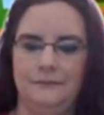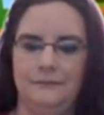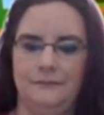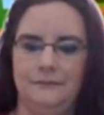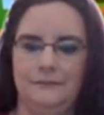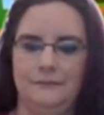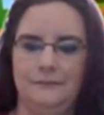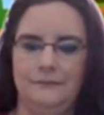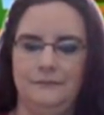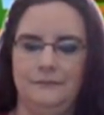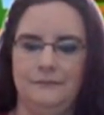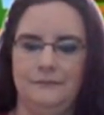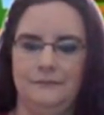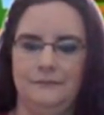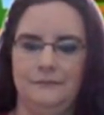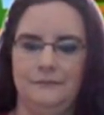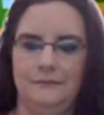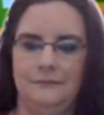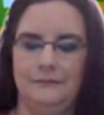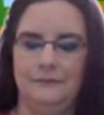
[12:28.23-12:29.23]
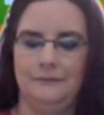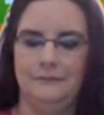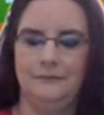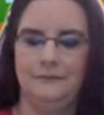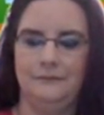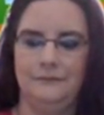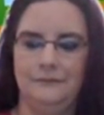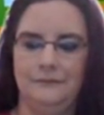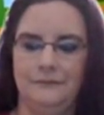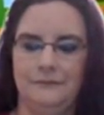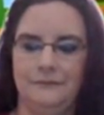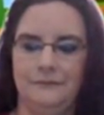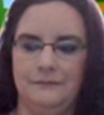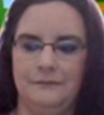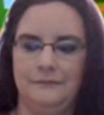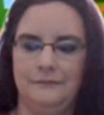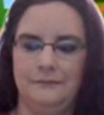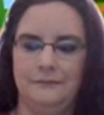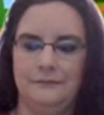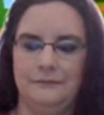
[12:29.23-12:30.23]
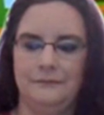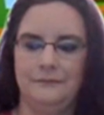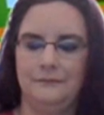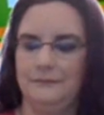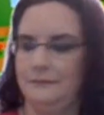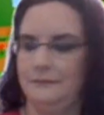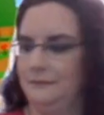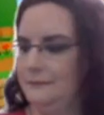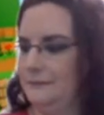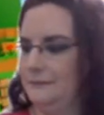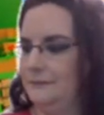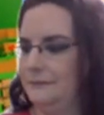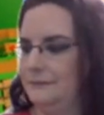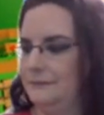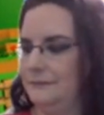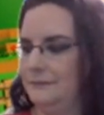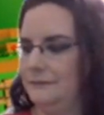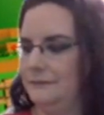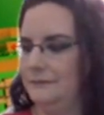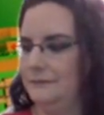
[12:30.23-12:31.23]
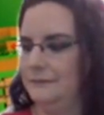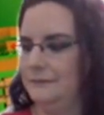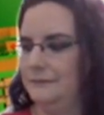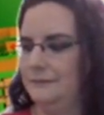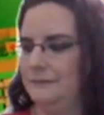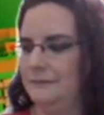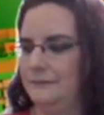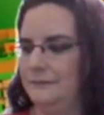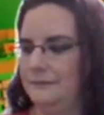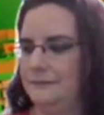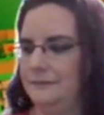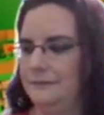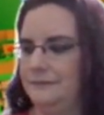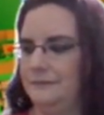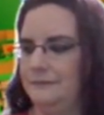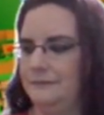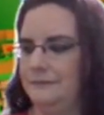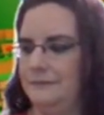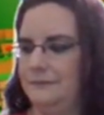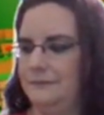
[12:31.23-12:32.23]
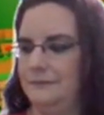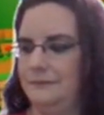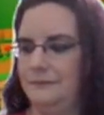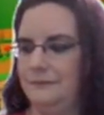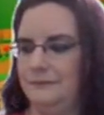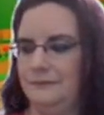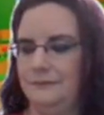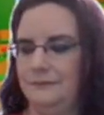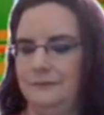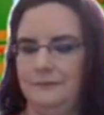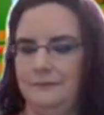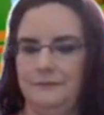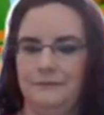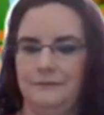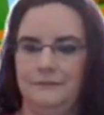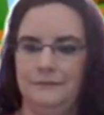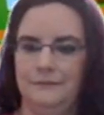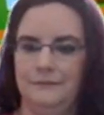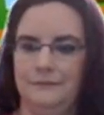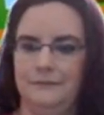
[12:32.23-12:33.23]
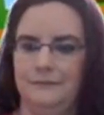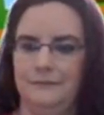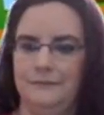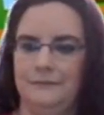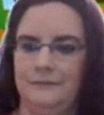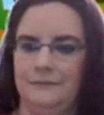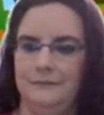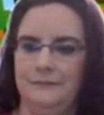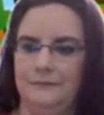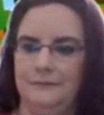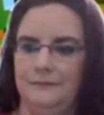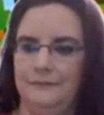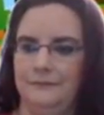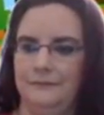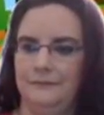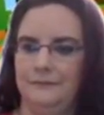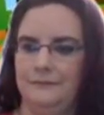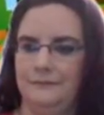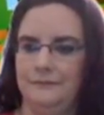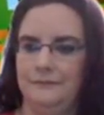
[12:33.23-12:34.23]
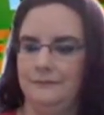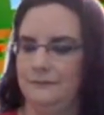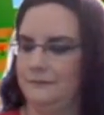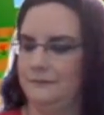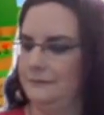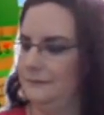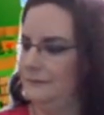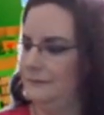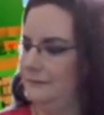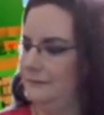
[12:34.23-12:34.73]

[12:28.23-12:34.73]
This person isn't speaking.